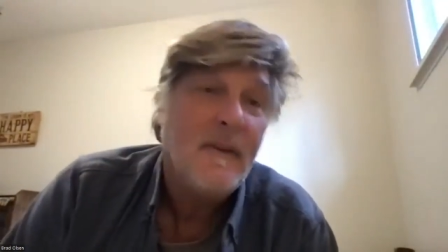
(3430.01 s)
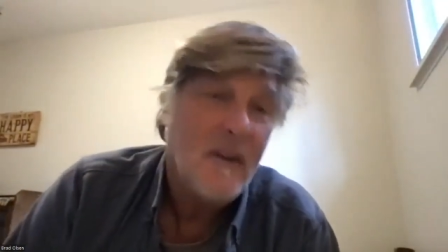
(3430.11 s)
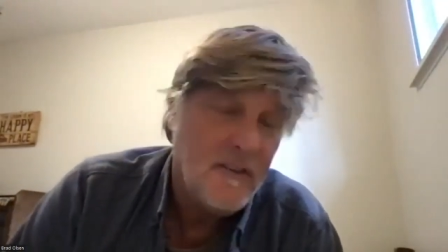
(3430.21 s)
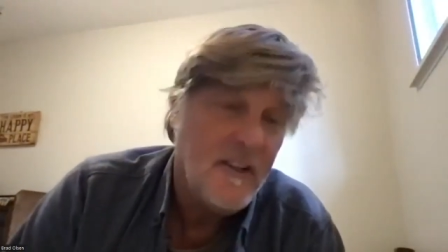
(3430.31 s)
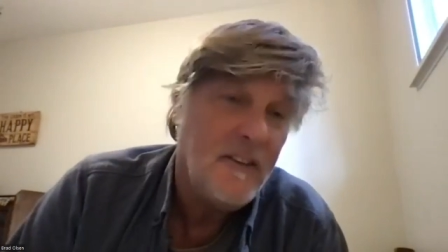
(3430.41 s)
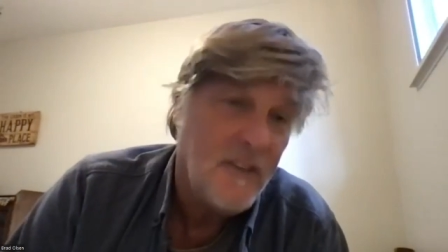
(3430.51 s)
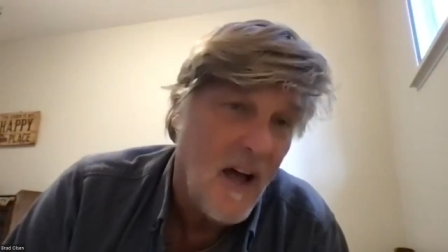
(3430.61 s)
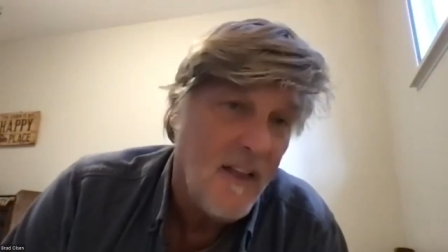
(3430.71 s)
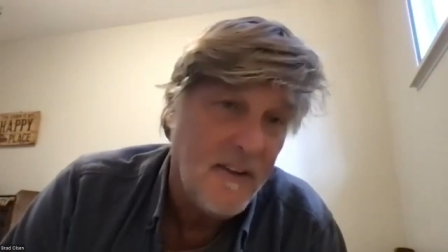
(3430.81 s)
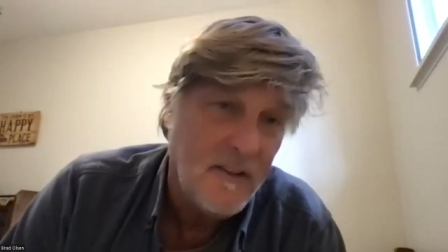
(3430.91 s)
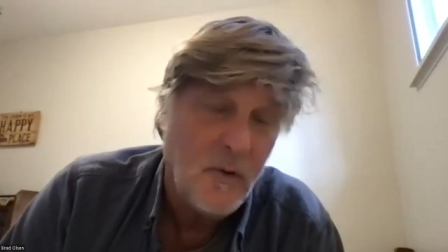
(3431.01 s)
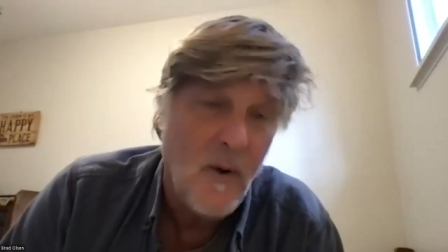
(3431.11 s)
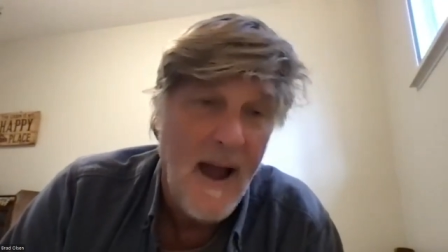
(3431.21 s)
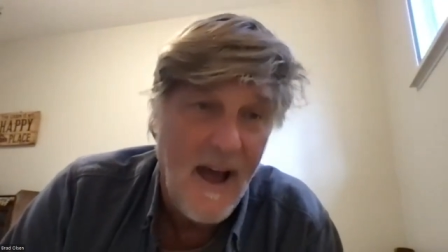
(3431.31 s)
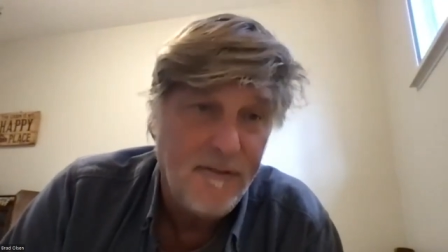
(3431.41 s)
because they saw this
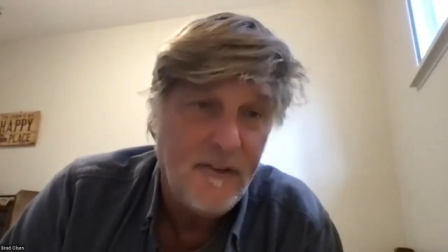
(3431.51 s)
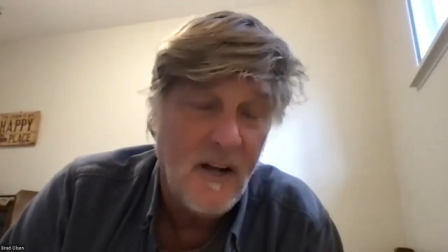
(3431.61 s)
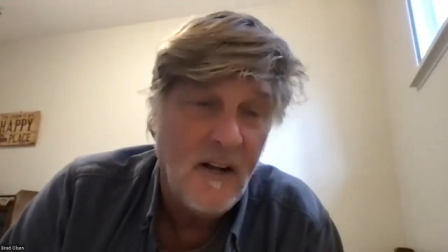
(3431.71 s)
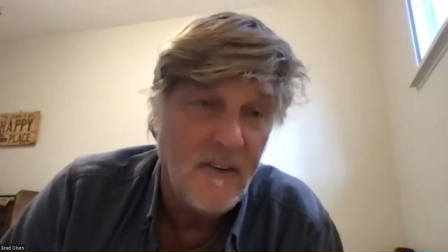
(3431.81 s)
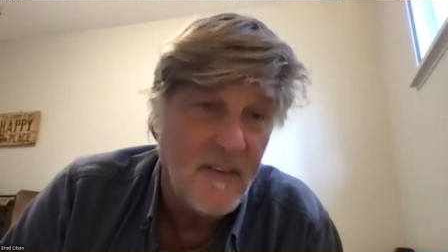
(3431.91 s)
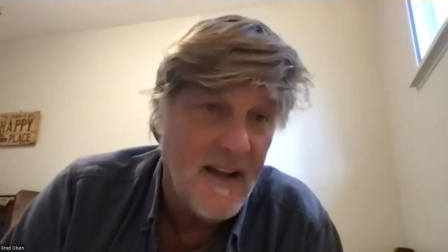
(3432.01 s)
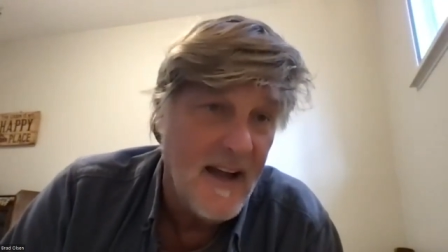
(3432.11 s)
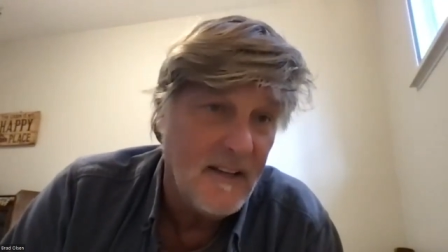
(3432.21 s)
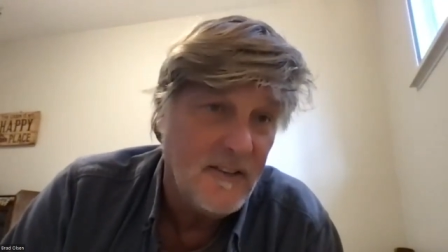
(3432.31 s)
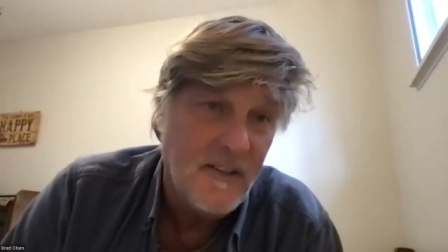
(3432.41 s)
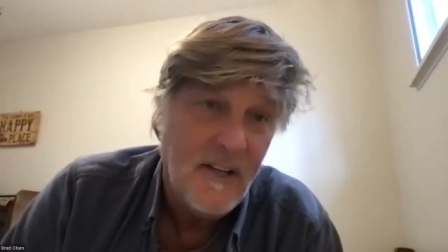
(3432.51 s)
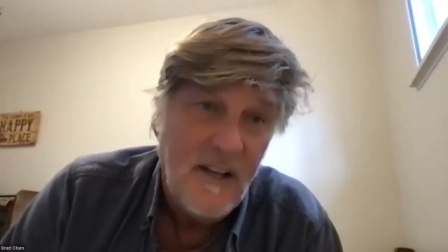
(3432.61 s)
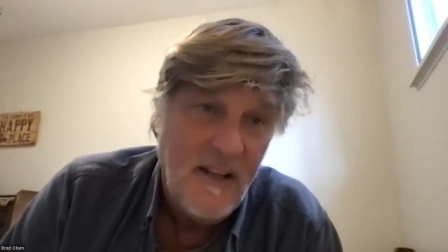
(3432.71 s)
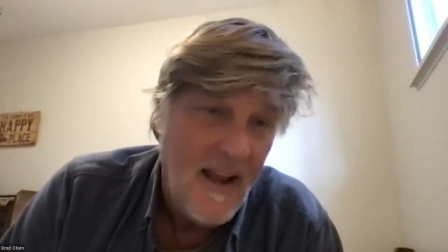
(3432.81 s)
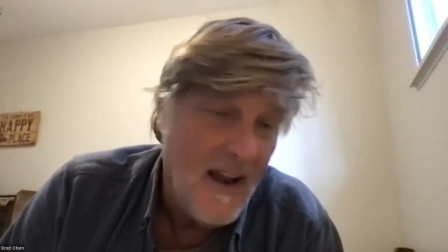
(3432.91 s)
craft under the ice.
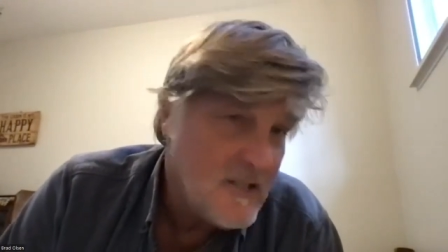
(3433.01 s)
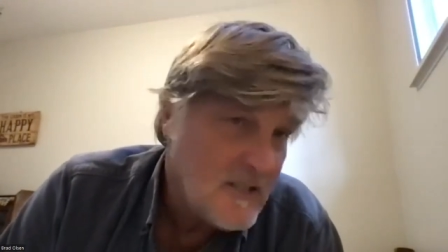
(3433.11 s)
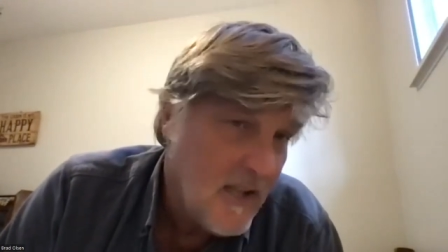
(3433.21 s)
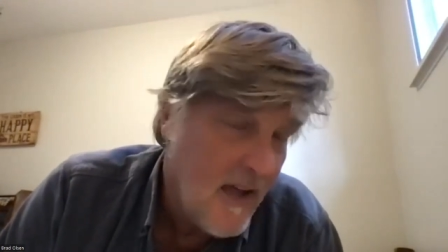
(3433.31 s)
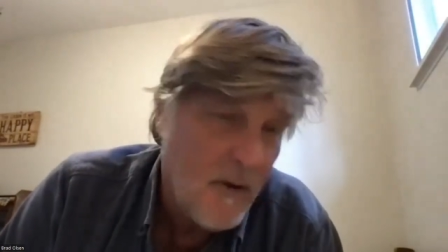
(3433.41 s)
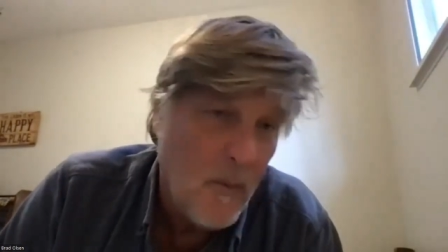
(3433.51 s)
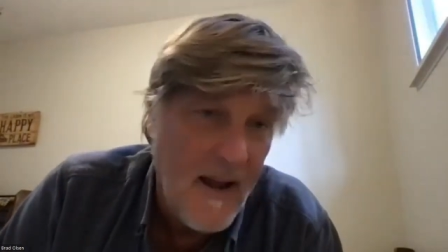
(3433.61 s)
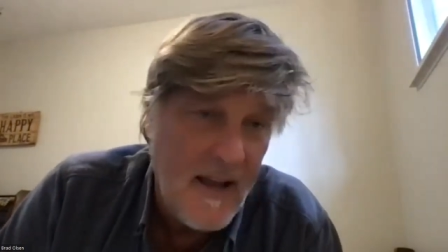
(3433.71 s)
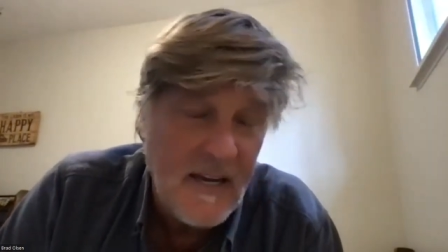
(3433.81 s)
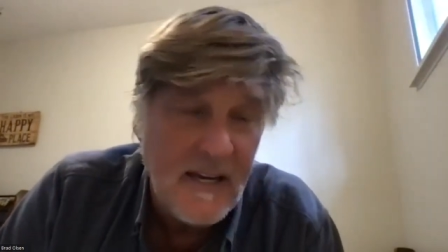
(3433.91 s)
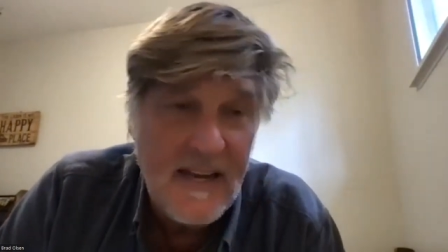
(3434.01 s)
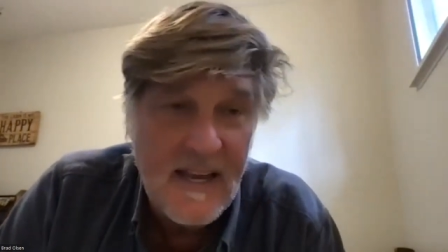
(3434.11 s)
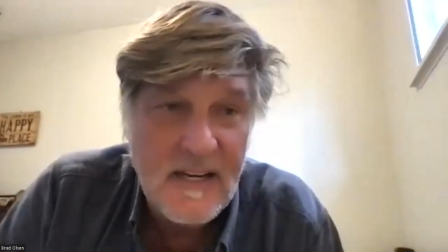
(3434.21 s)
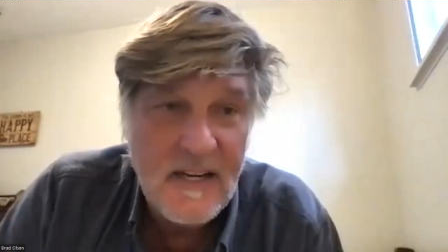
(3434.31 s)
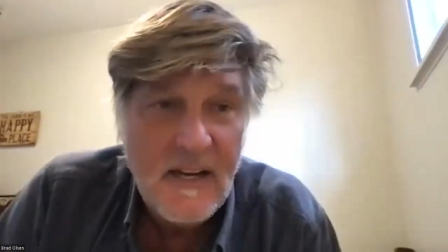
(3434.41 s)
And I just love it when I can
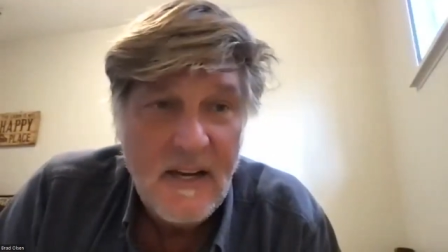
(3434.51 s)
get